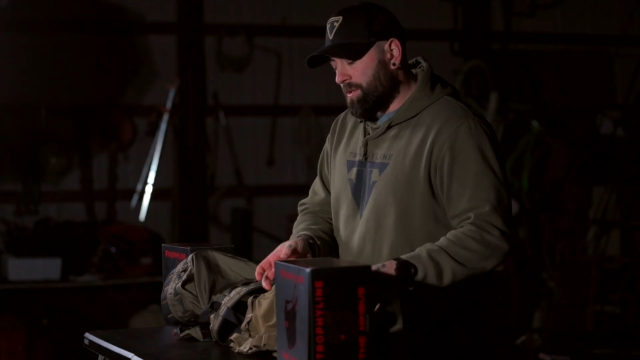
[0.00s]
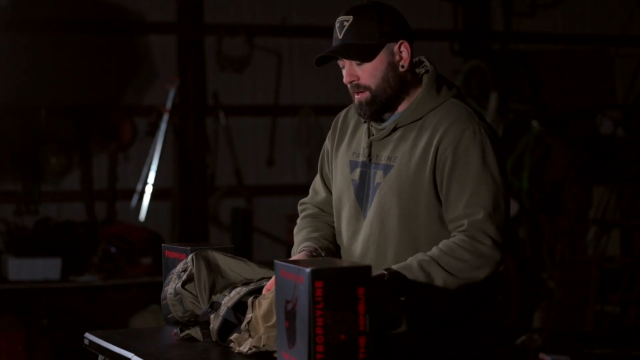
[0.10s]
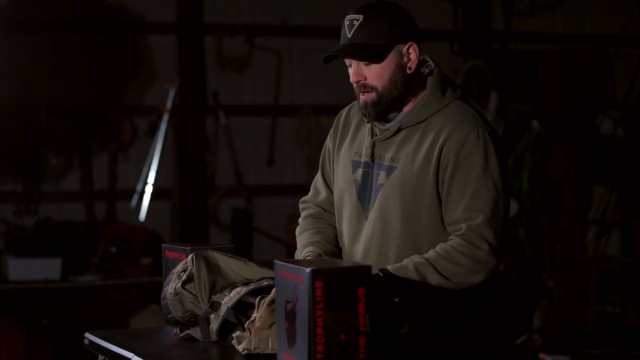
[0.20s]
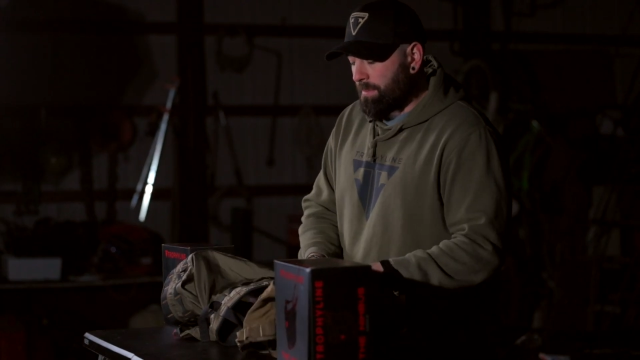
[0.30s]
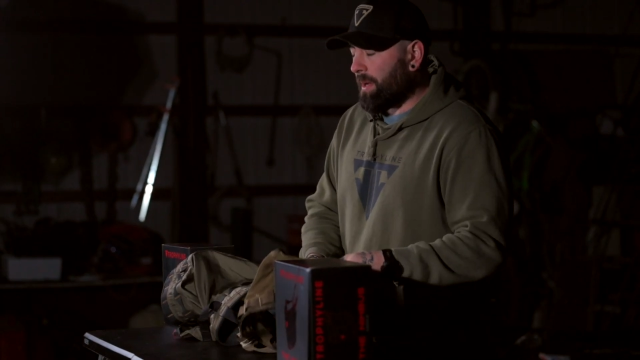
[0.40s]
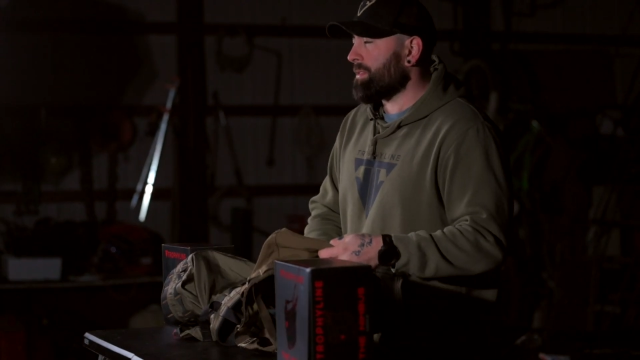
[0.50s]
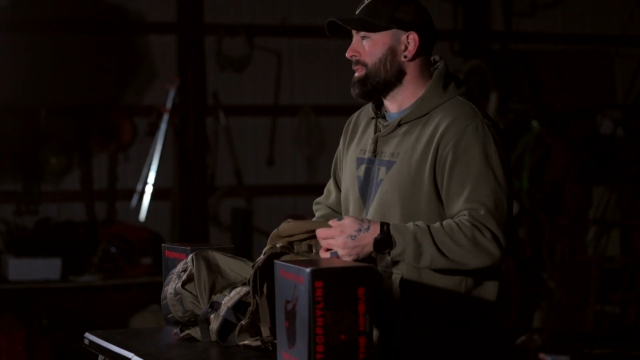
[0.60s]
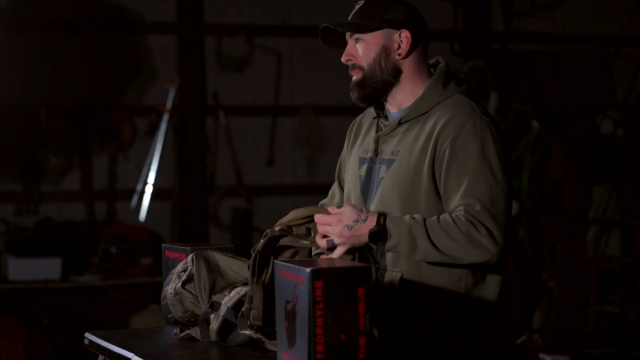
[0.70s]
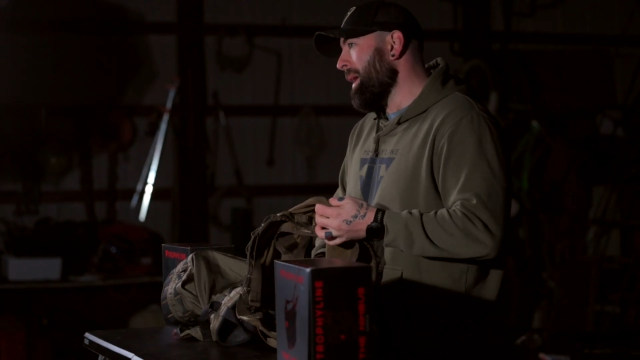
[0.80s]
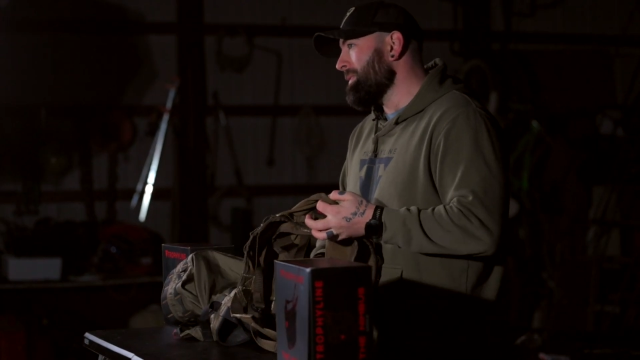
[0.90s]
to talk about
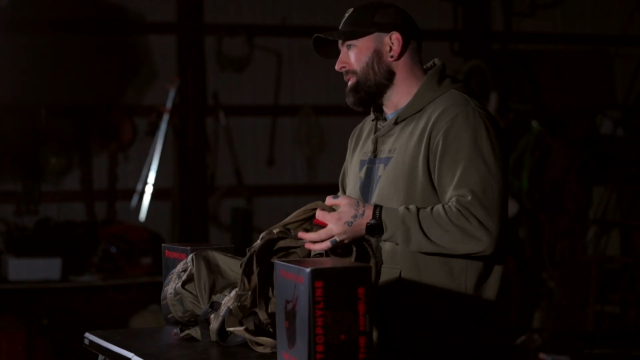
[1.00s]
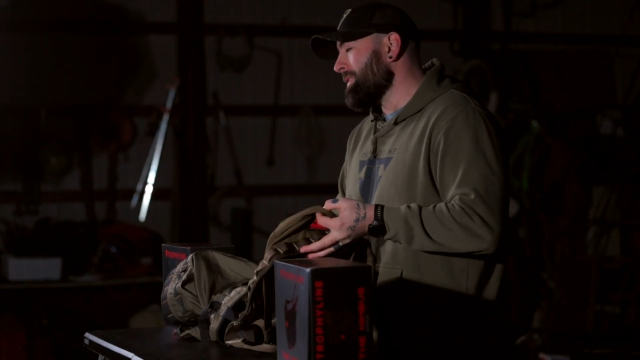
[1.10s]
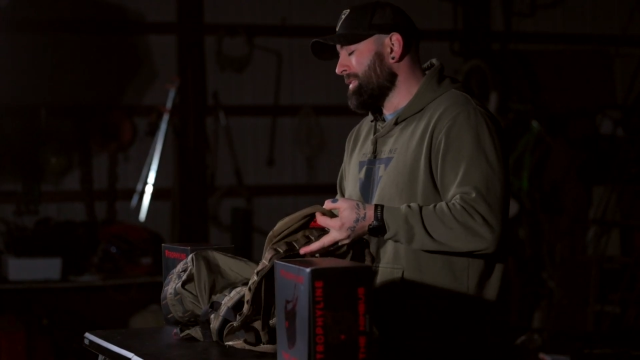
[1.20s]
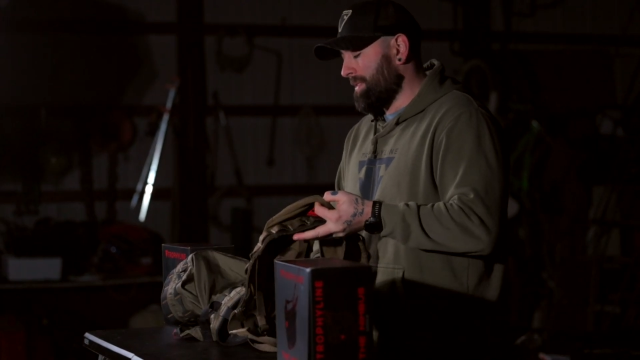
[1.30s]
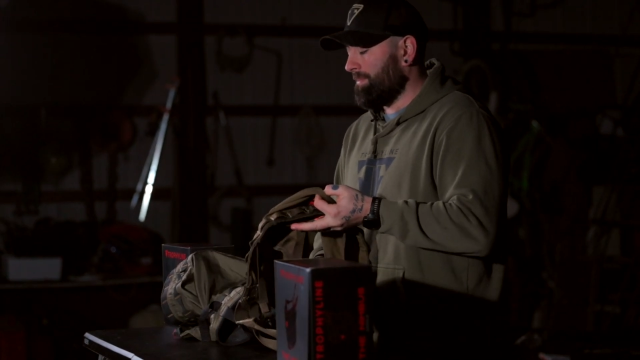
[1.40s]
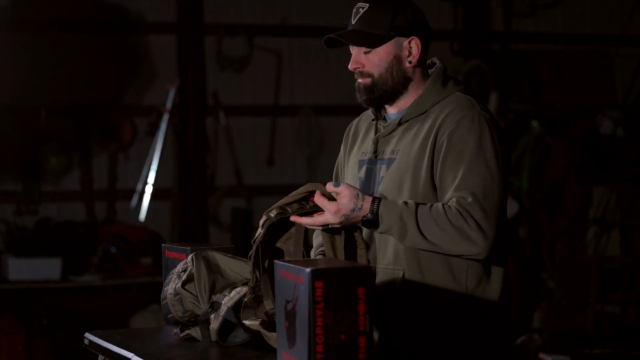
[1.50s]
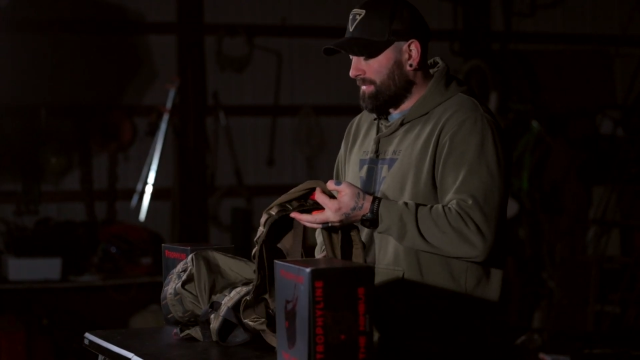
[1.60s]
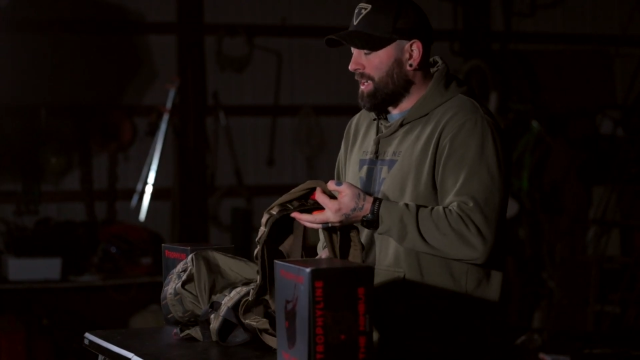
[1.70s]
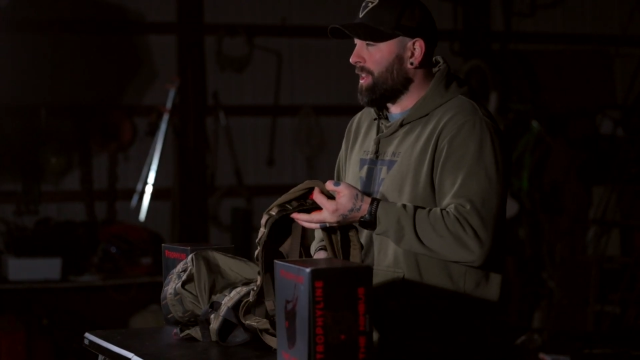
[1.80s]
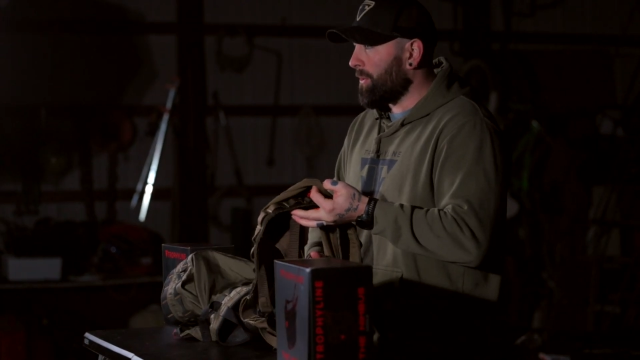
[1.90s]
semantics,
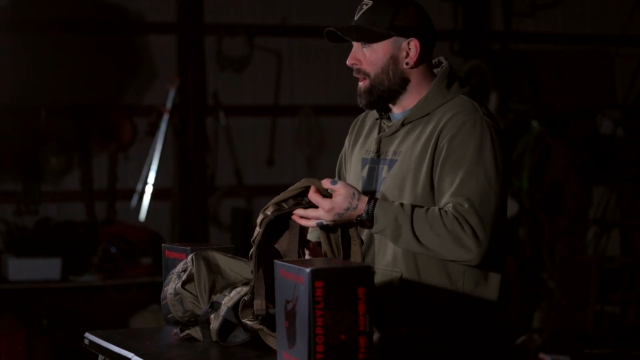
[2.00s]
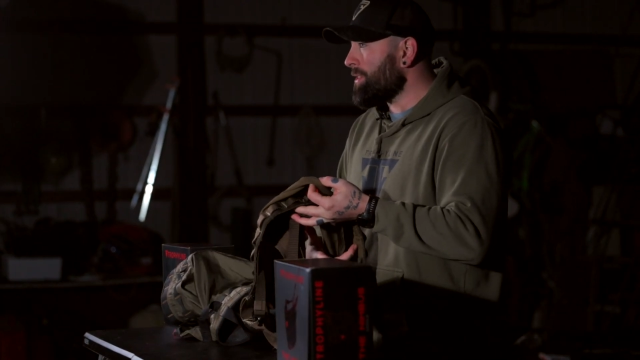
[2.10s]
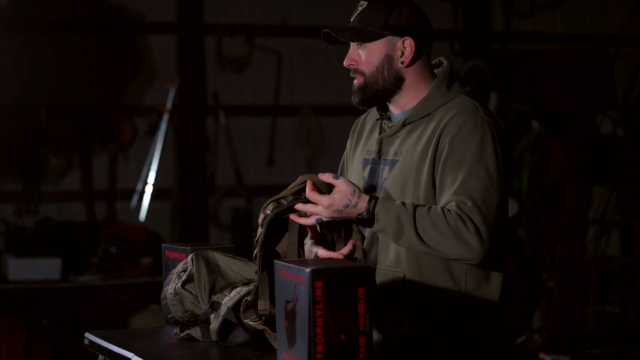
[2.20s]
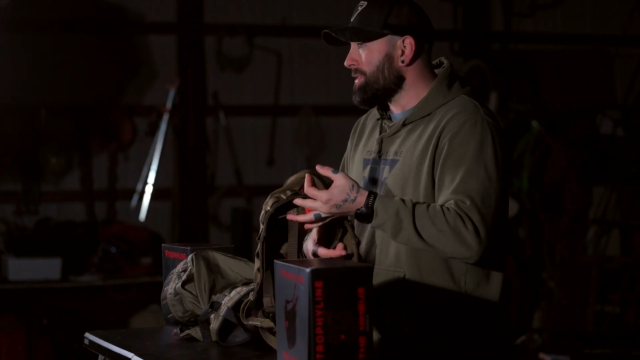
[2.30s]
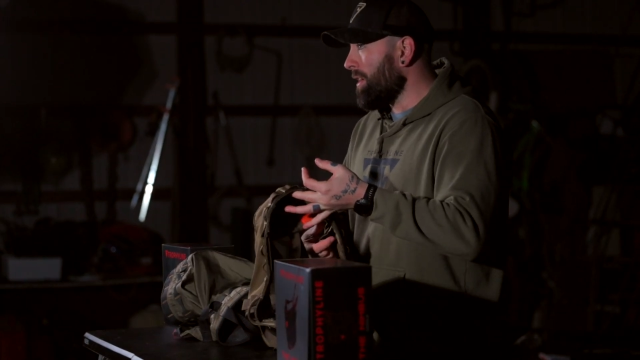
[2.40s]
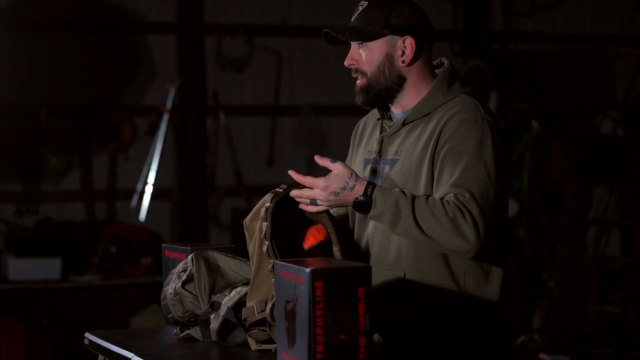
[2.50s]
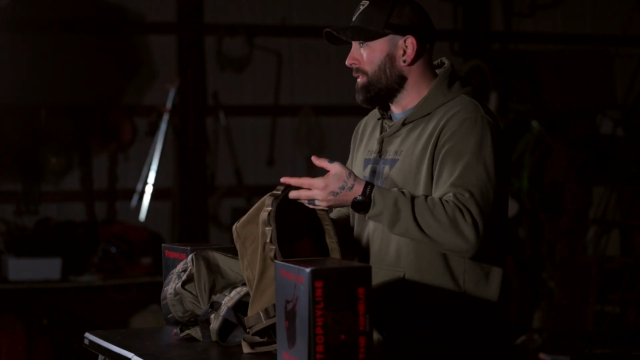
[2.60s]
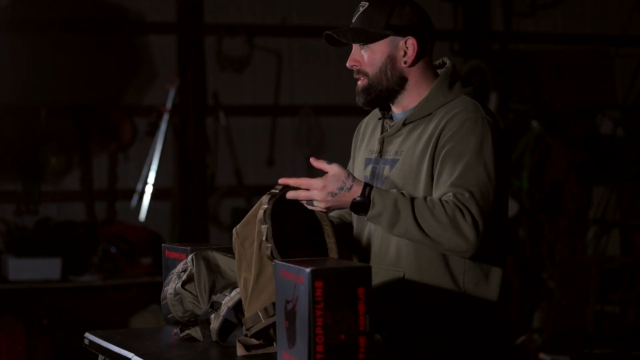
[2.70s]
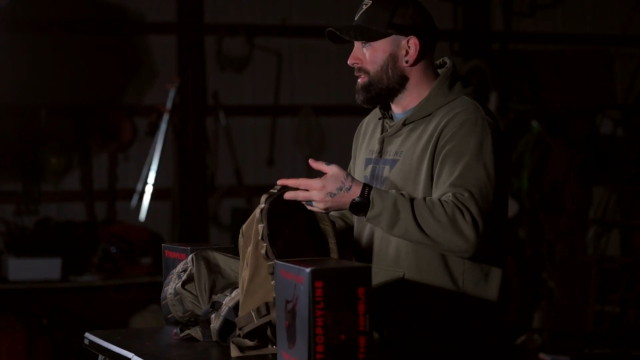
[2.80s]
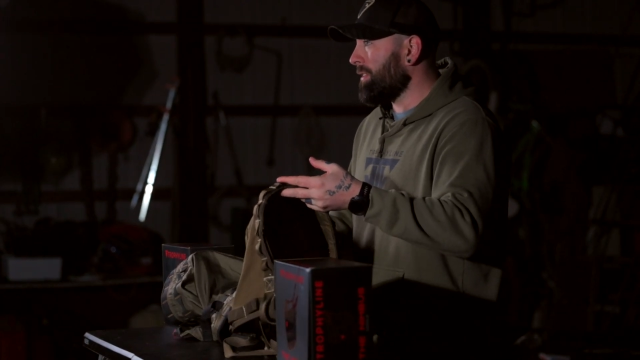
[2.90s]
coloration's
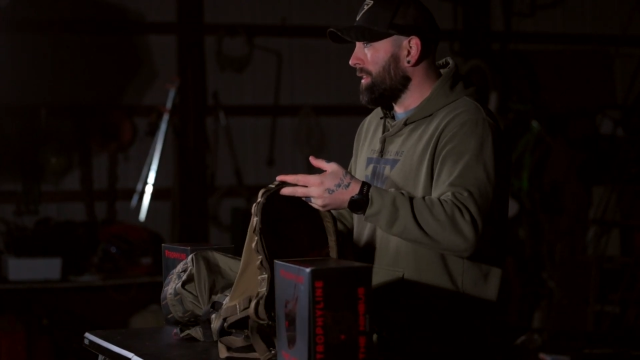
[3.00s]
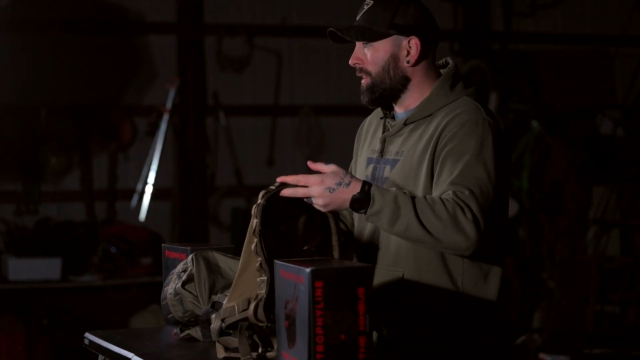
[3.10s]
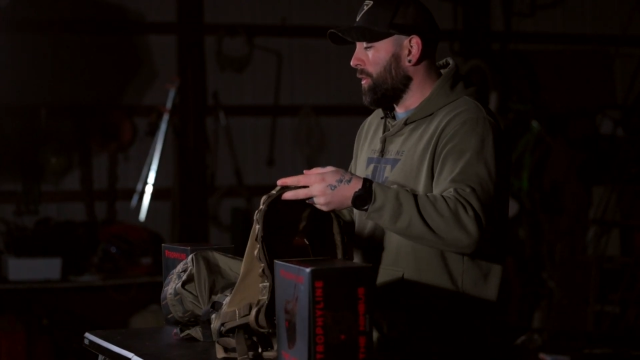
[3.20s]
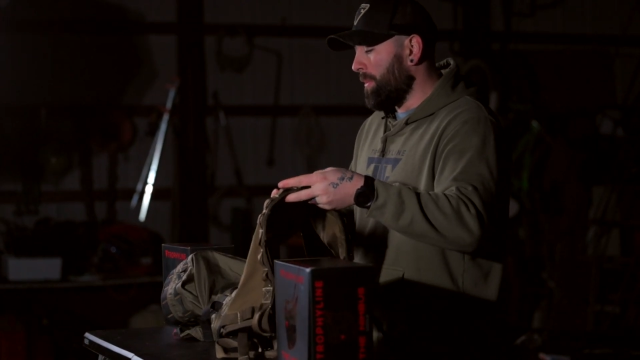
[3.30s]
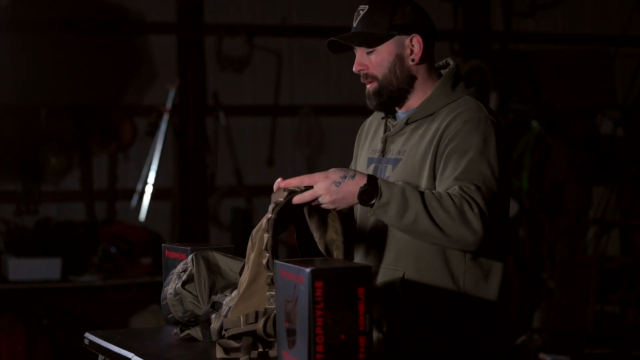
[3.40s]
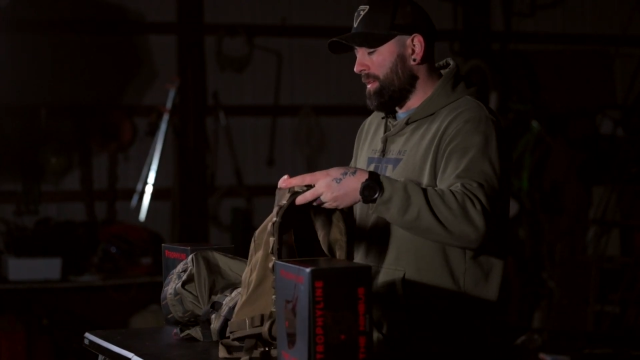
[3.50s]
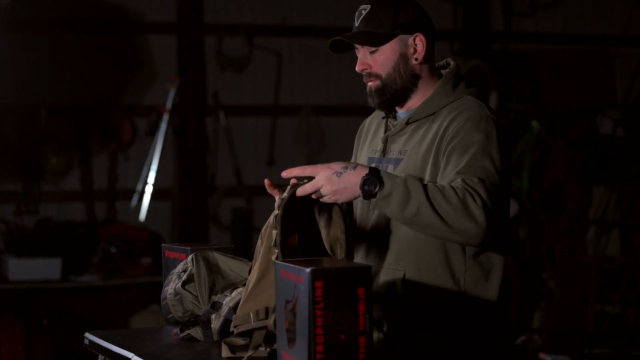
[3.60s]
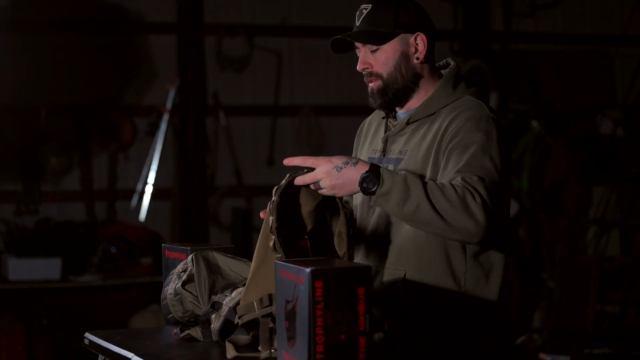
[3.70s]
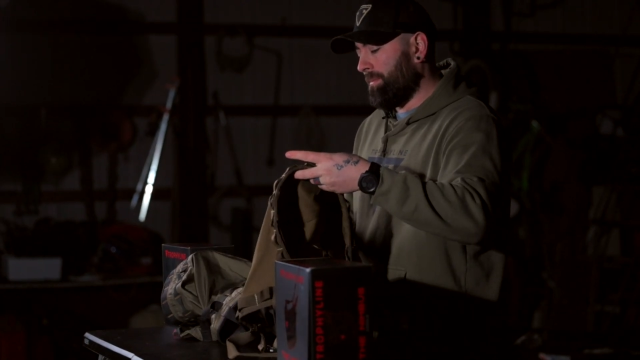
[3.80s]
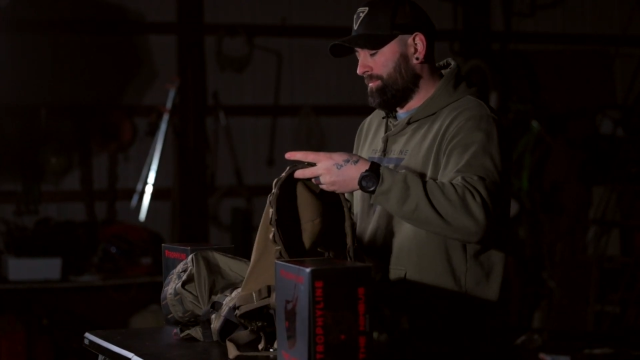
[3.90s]
obviously a little bit different.